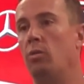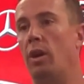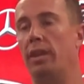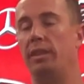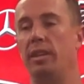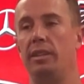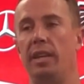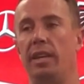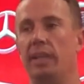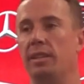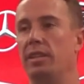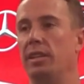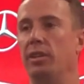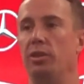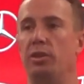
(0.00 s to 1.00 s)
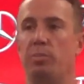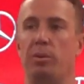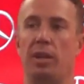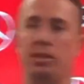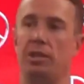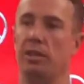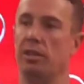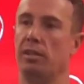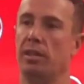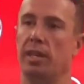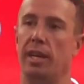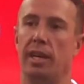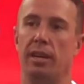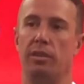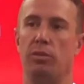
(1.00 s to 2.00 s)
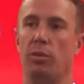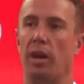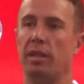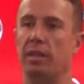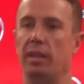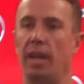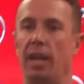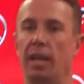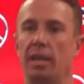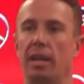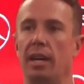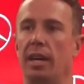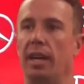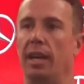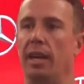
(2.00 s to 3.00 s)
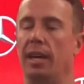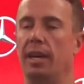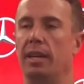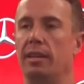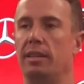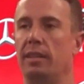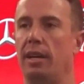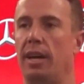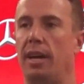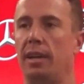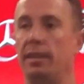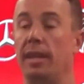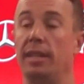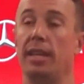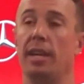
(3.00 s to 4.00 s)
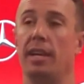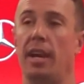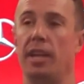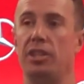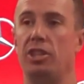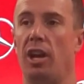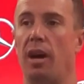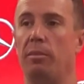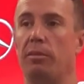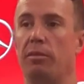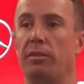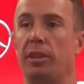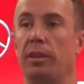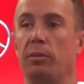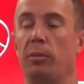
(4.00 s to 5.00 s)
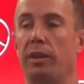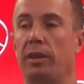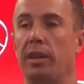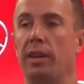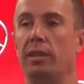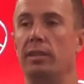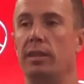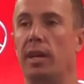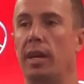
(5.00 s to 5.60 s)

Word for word: Well, I think they continued to pressure uh, throughout the day, and uh, they did a nice job of, with it.